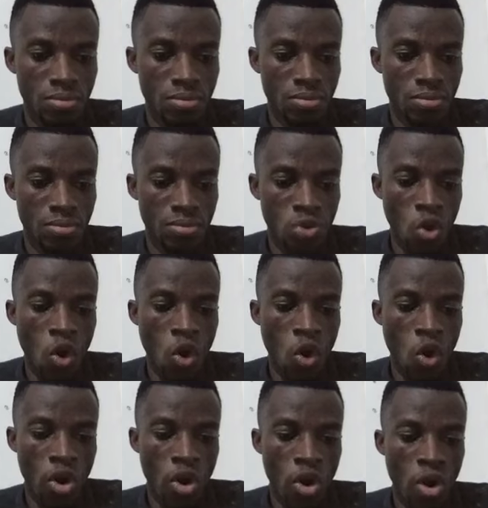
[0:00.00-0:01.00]
Oh,
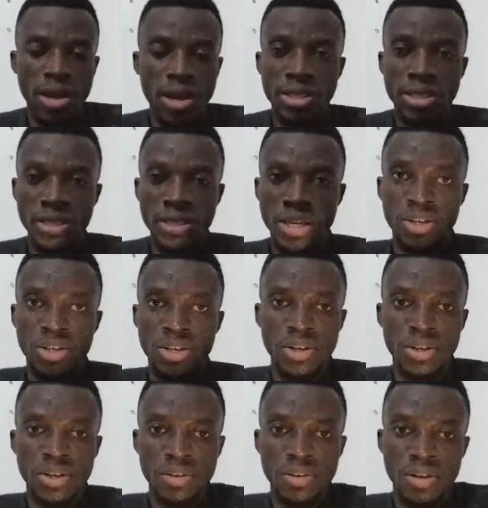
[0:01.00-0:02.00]
okay, I think say,
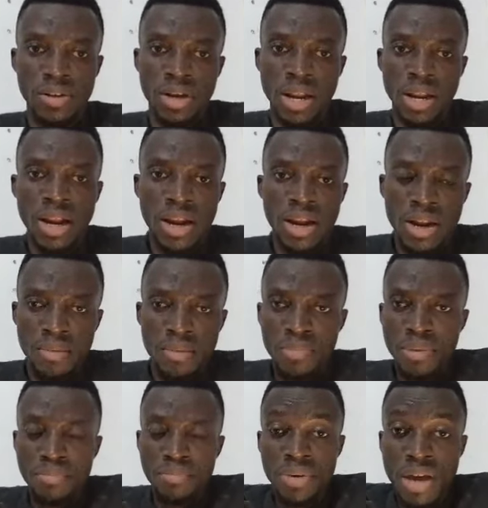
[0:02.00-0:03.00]

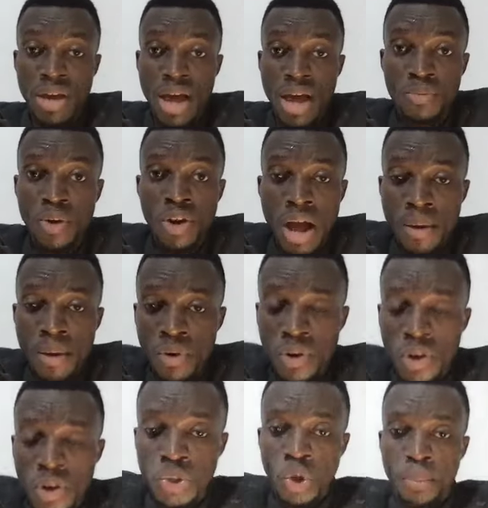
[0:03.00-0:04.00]
I will not
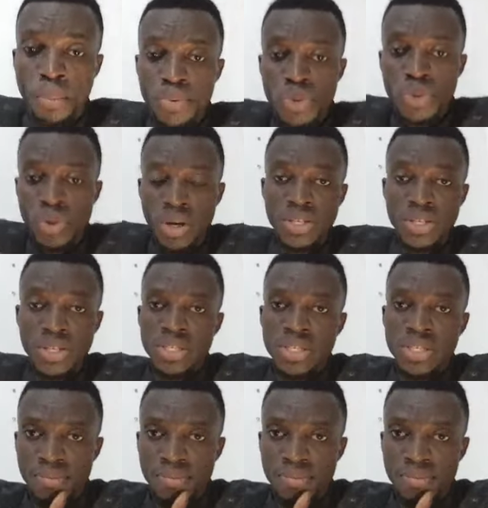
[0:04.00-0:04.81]
stop. So let's see.